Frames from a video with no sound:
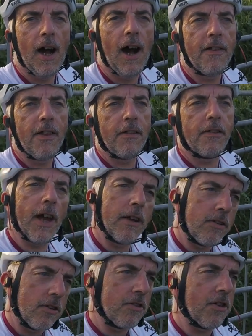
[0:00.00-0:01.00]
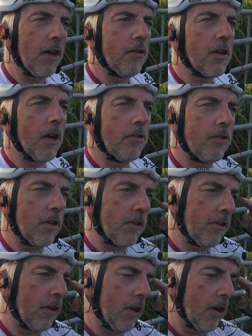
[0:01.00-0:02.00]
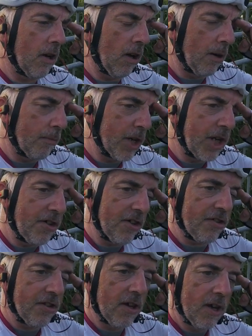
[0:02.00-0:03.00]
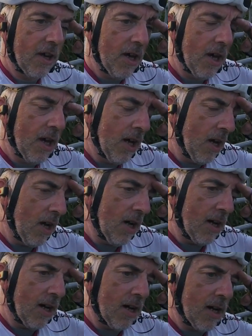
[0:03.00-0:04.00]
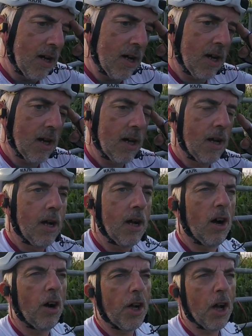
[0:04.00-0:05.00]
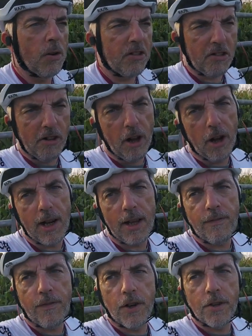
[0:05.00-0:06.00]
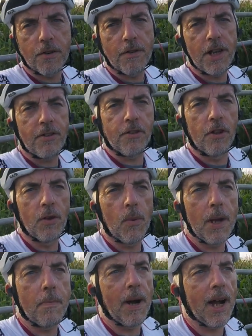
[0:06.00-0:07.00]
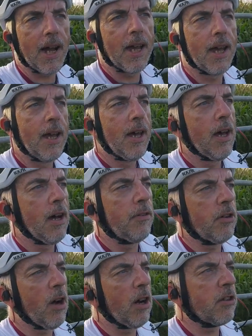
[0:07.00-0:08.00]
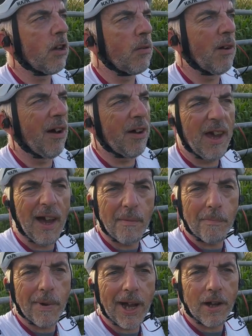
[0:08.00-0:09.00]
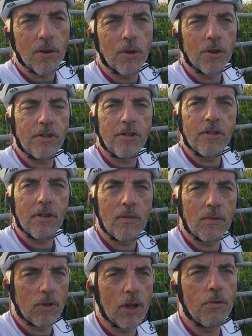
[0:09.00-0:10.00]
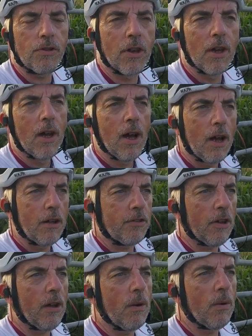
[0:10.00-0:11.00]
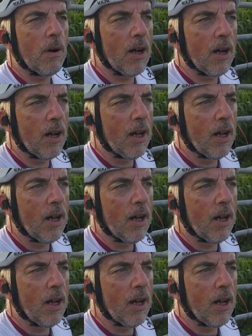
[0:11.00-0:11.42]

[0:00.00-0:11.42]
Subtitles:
and then down to the south coast at Lyme Regis. I'll go slightly further east on the way back. I don't like out and back courses or routes, so